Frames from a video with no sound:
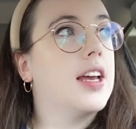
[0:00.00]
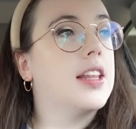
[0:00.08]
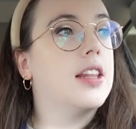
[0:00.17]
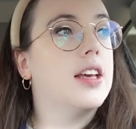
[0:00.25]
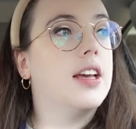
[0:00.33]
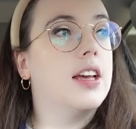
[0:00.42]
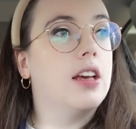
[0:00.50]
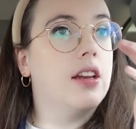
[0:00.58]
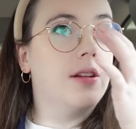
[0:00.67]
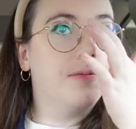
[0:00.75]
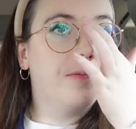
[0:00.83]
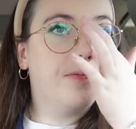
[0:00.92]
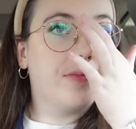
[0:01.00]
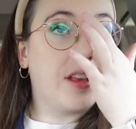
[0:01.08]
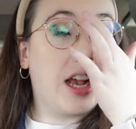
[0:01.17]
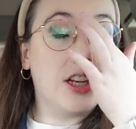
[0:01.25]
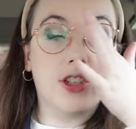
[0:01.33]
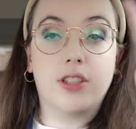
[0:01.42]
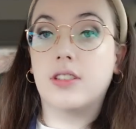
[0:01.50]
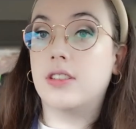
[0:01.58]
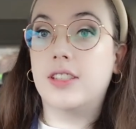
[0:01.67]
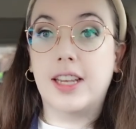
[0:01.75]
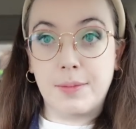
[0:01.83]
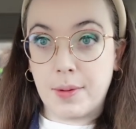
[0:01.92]
and then I
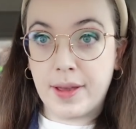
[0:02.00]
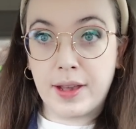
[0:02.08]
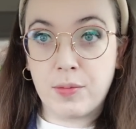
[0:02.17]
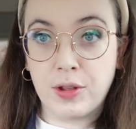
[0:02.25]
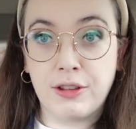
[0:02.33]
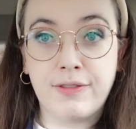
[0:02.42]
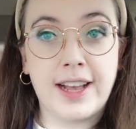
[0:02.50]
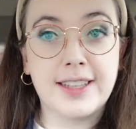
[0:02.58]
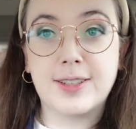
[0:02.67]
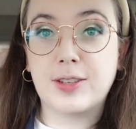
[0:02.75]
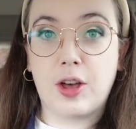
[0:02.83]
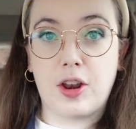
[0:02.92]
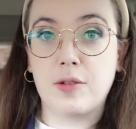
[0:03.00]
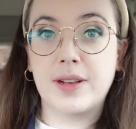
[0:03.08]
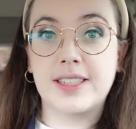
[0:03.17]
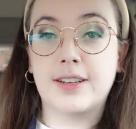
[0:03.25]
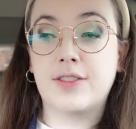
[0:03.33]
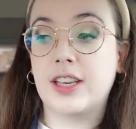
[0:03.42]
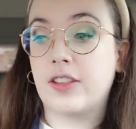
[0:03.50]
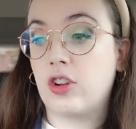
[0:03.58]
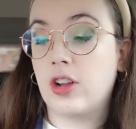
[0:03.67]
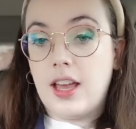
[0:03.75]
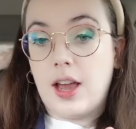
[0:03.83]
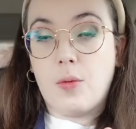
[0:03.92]
just did my makeup really fast, got all my stuff
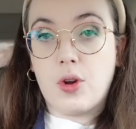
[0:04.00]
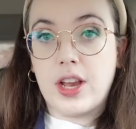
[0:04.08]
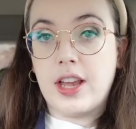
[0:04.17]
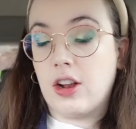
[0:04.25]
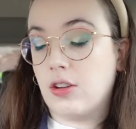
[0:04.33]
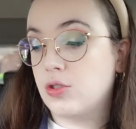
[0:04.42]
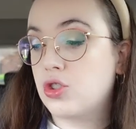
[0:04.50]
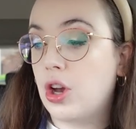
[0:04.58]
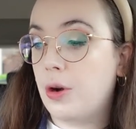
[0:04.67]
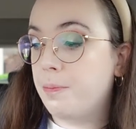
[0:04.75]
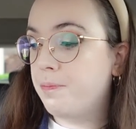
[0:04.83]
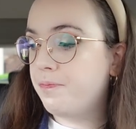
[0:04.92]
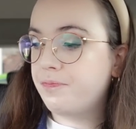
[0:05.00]
together, and we're here. So